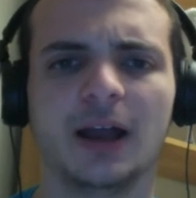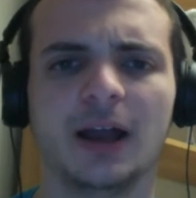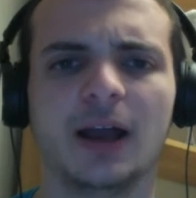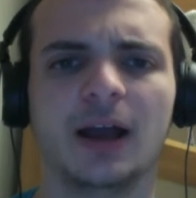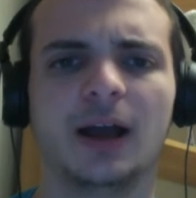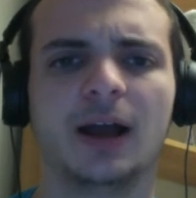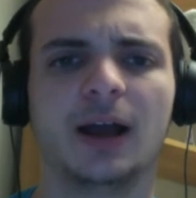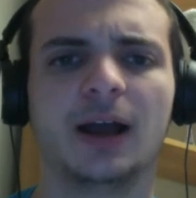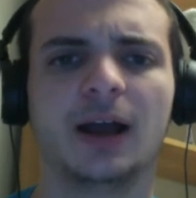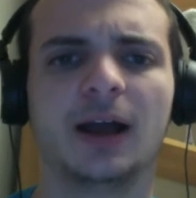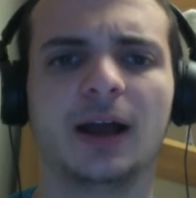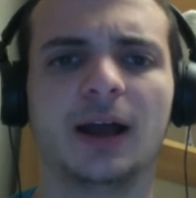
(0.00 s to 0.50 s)

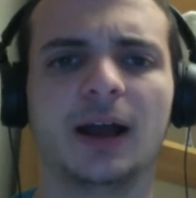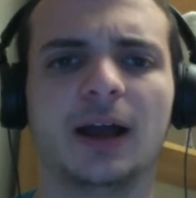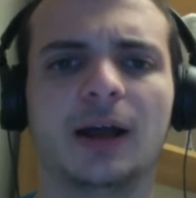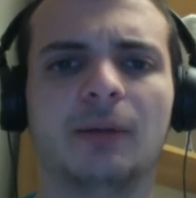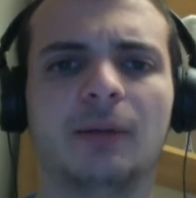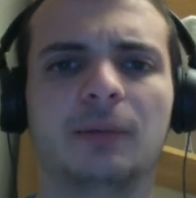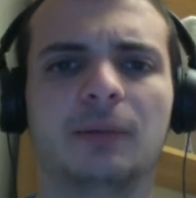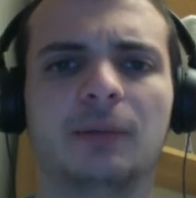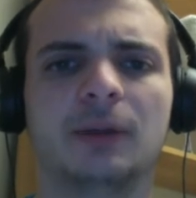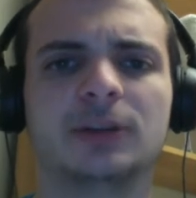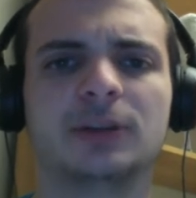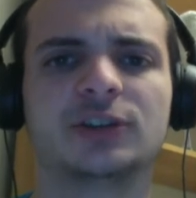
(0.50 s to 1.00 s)

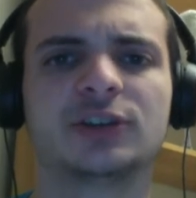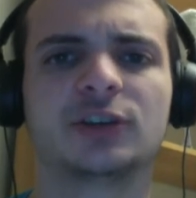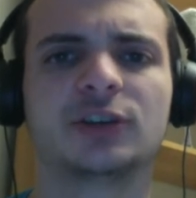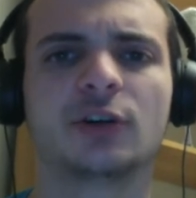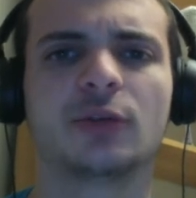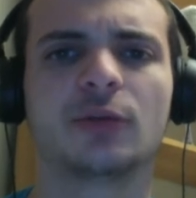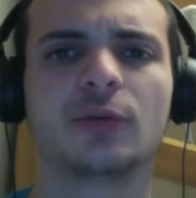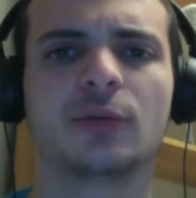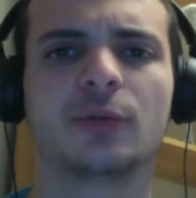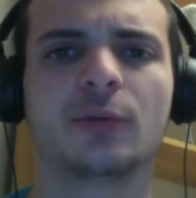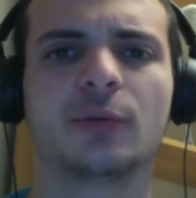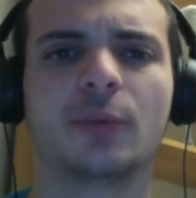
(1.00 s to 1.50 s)

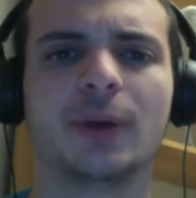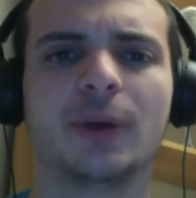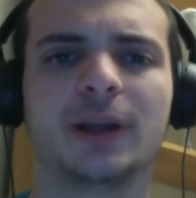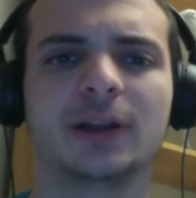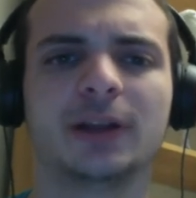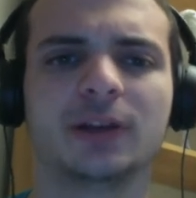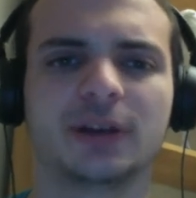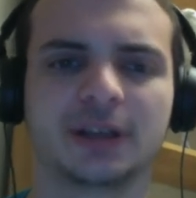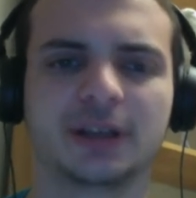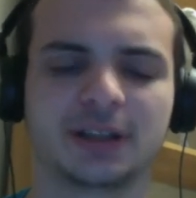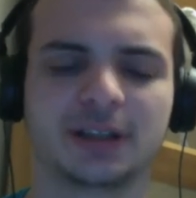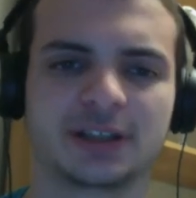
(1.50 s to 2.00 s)
So the way to
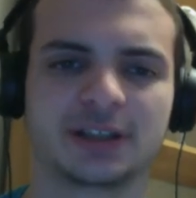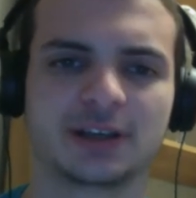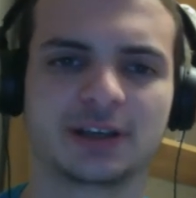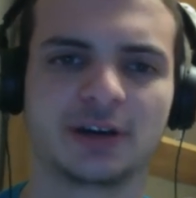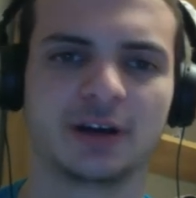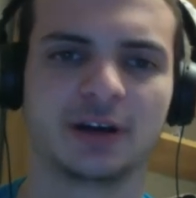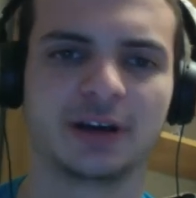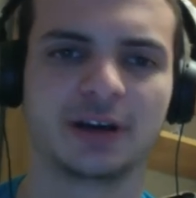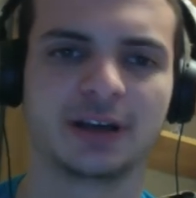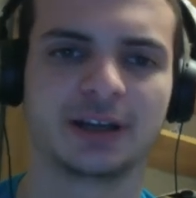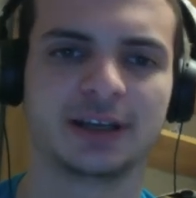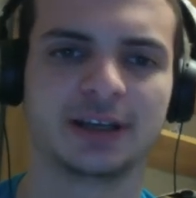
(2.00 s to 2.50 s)
look at this card